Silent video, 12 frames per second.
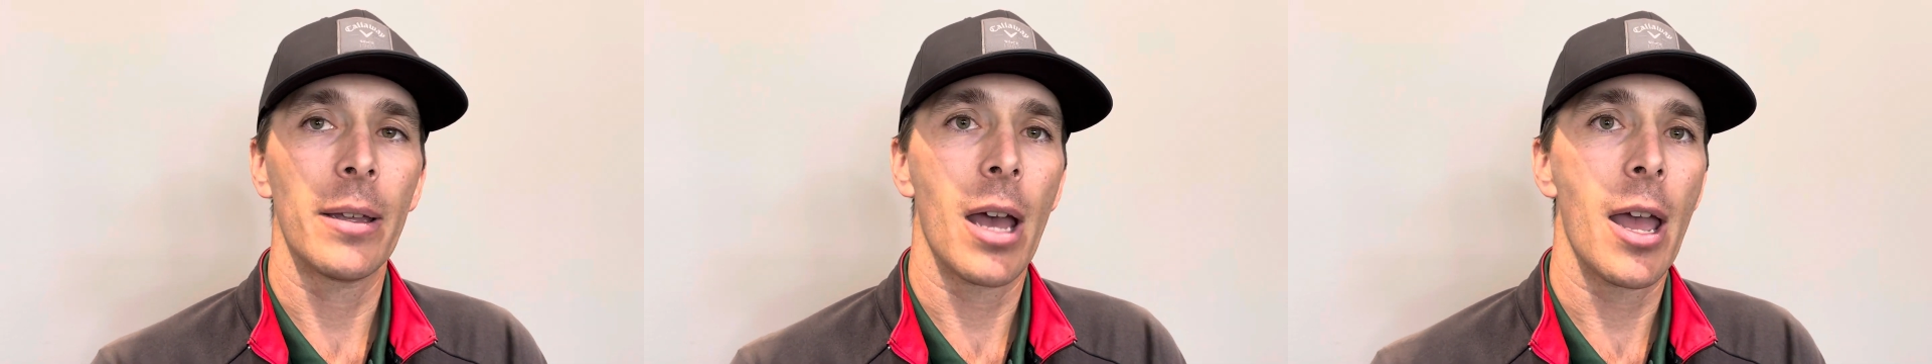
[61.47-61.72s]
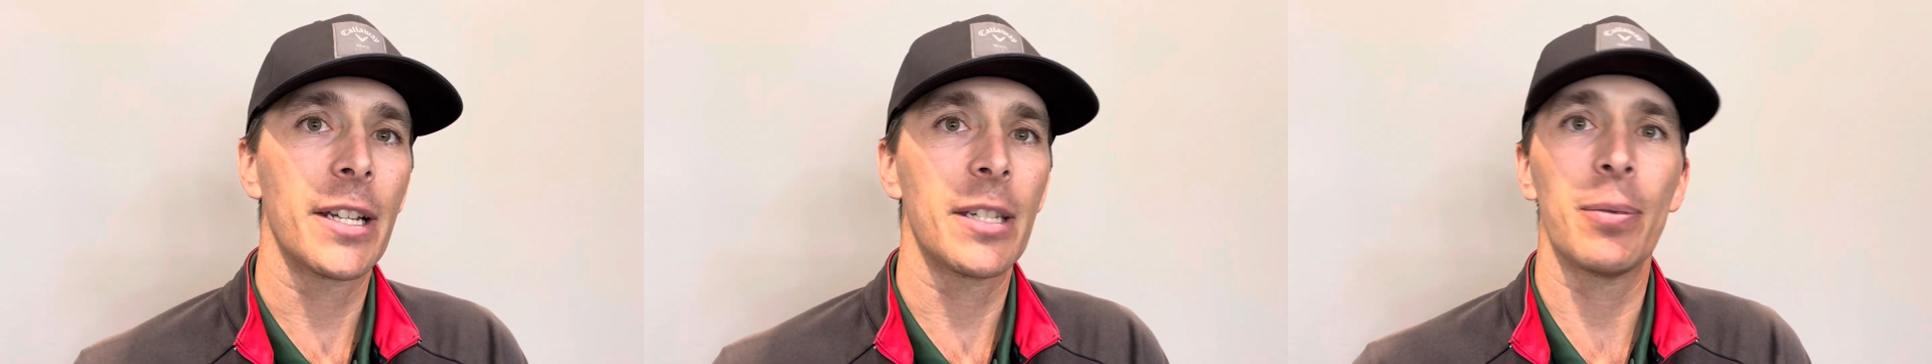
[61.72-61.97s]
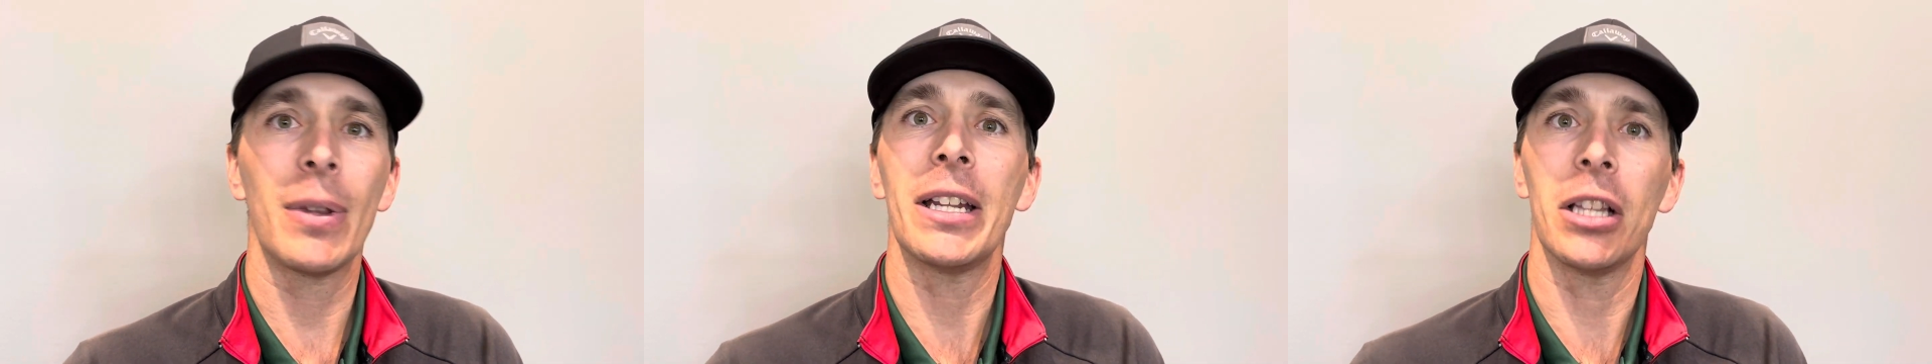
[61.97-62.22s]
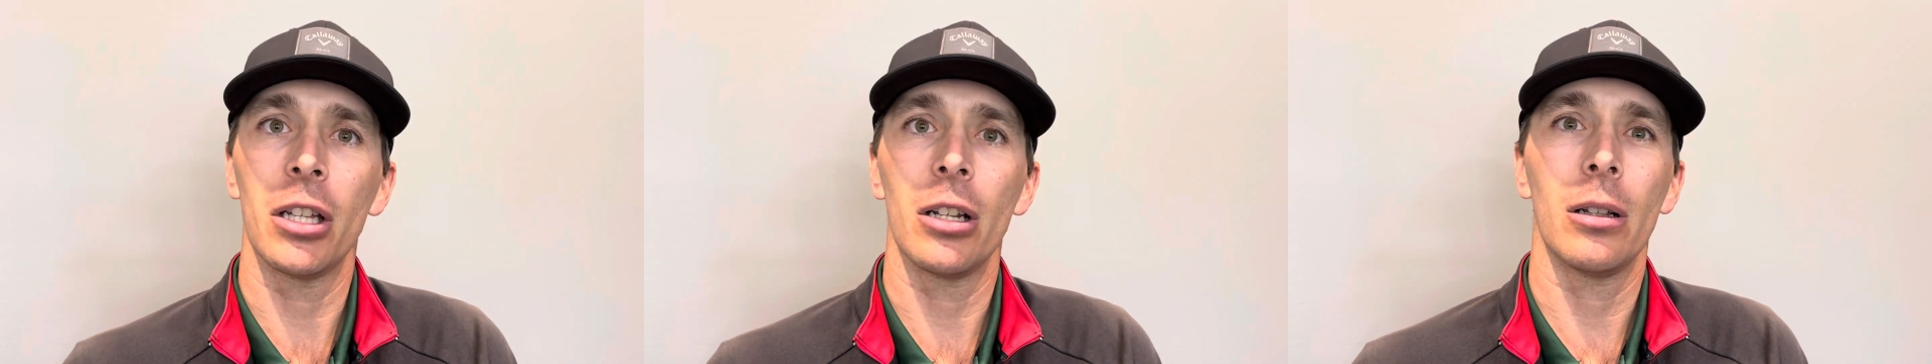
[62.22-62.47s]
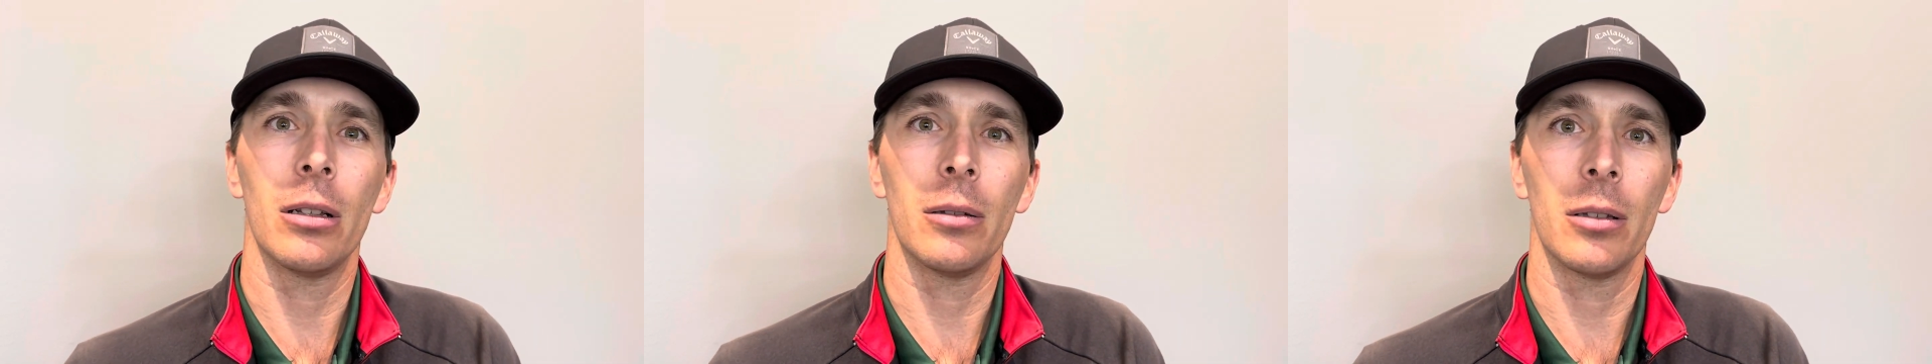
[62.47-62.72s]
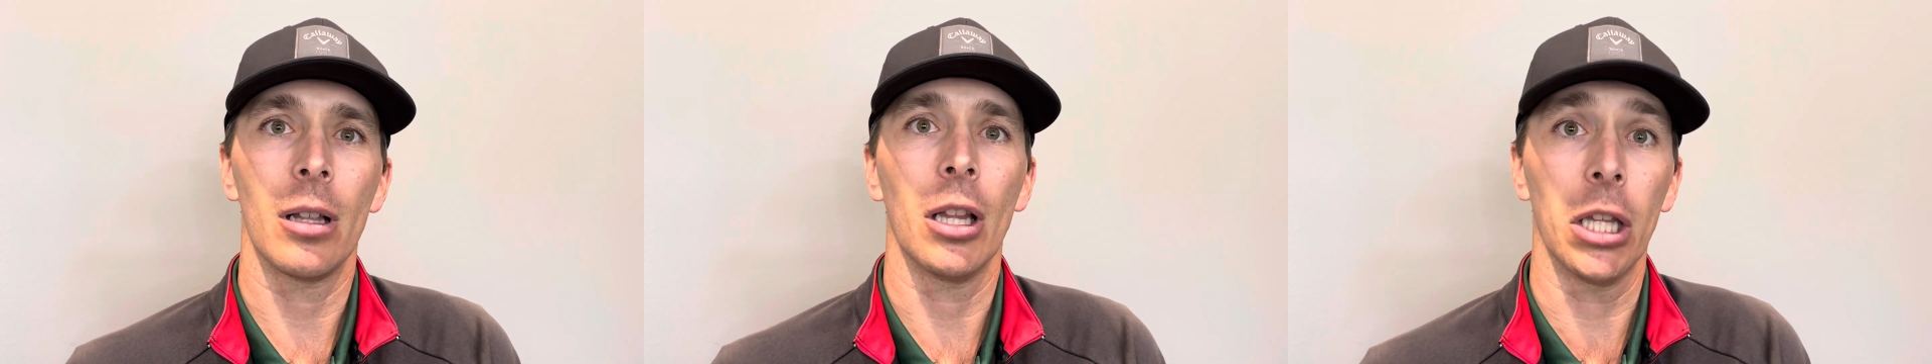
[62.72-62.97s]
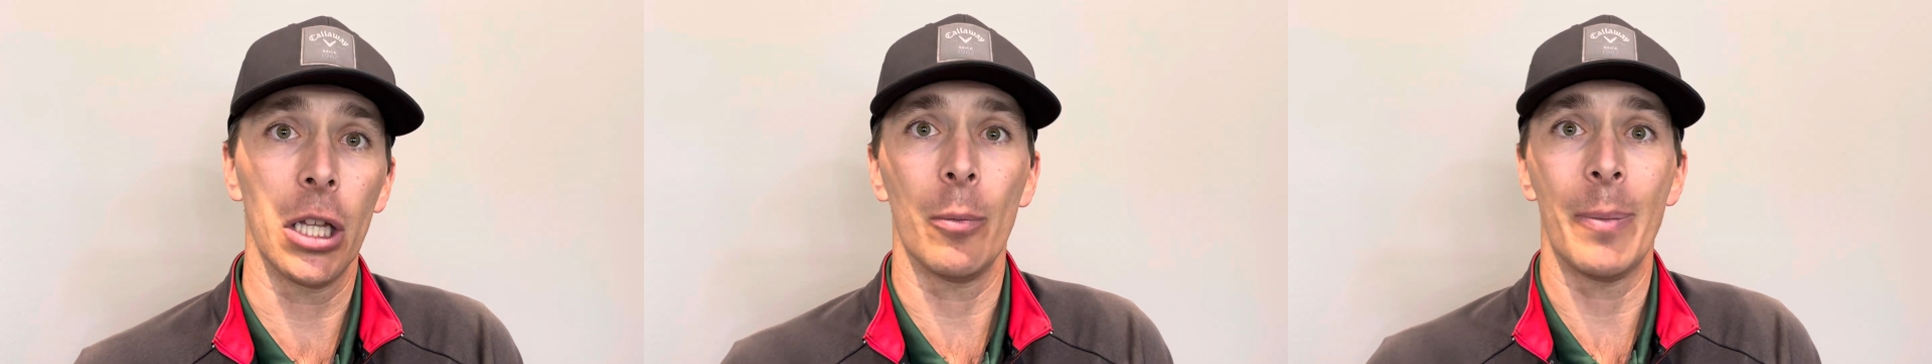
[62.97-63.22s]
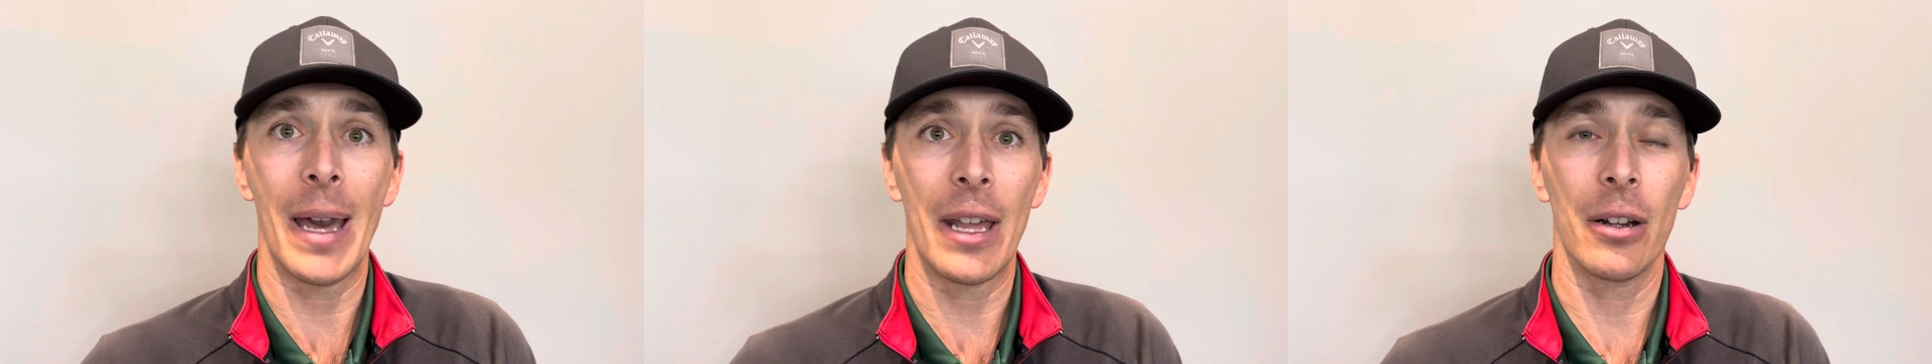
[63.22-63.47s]
I, actually played a little a little
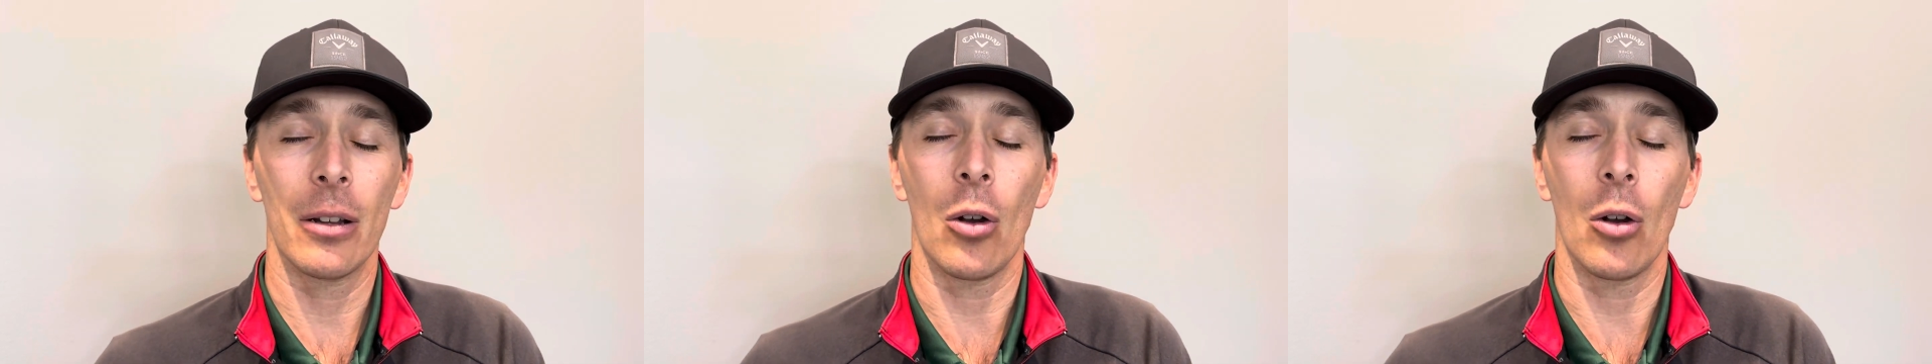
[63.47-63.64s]
better